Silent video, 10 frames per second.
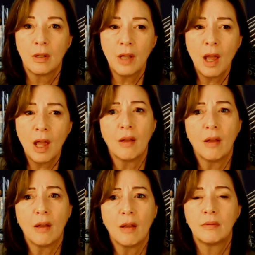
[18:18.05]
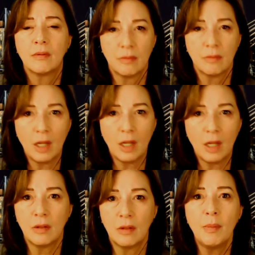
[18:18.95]
yeah, they,
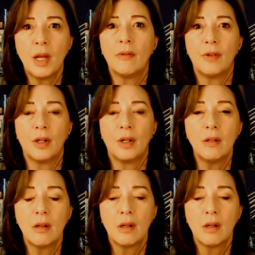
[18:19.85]
they benefited.